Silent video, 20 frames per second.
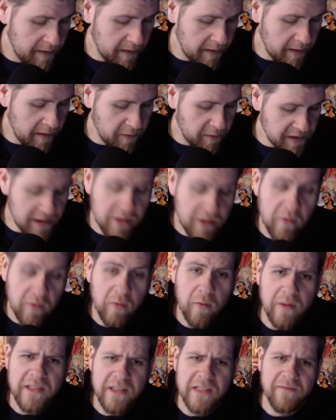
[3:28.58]
which is
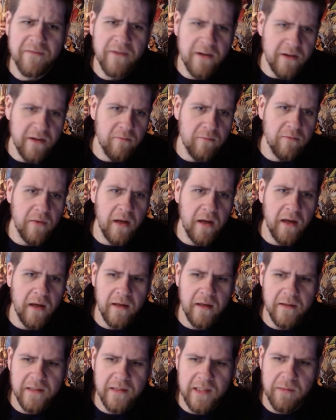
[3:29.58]
cool, which is very
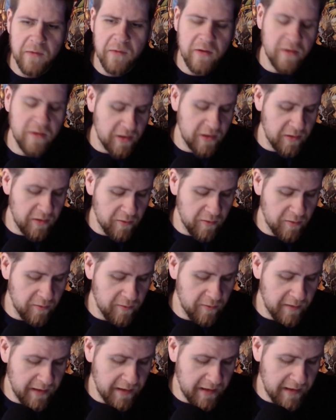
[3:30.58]
similar
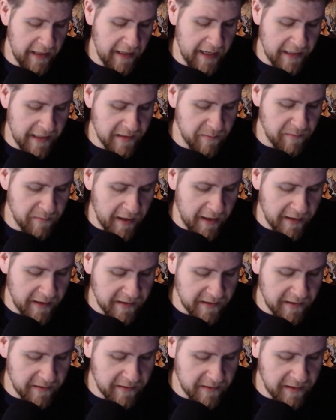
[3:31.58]
to the
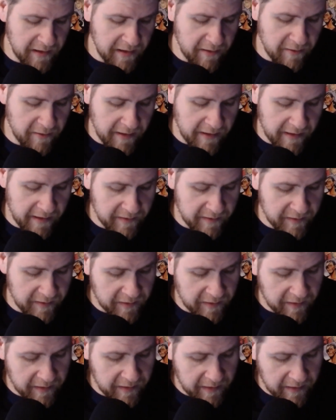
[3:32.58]
Xbox
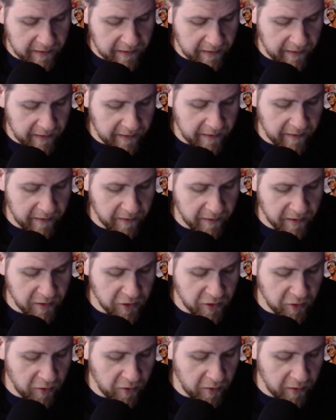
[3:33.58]
Series
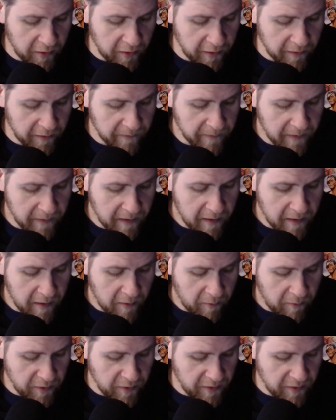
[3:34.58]
controller,
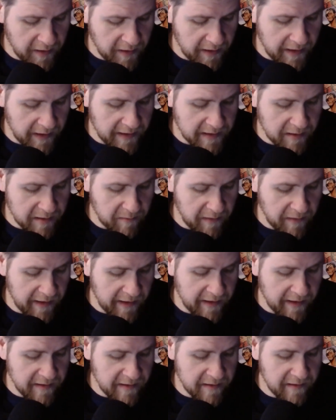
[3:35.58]
where you can
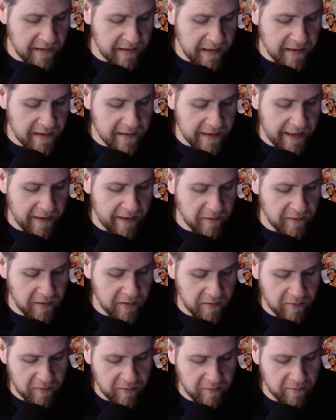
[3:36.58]
customize it down
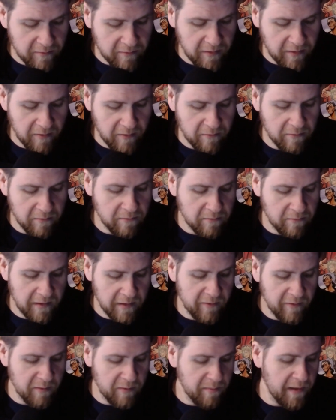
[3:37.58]
to, what
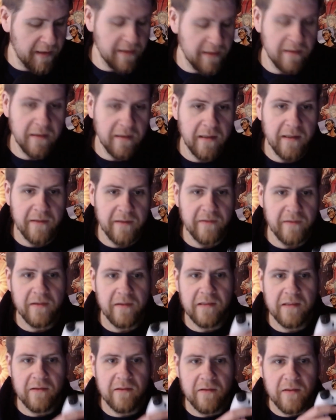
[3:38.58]
every button does.
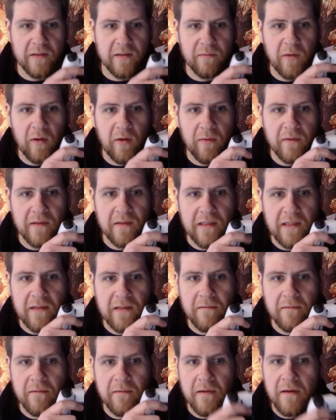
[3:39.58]
These are the small ones
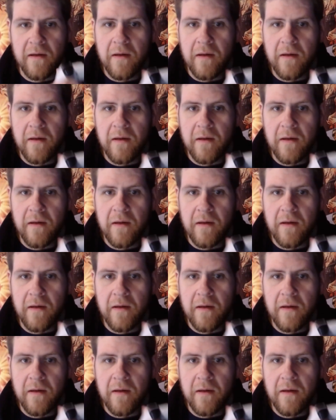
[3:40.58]
here.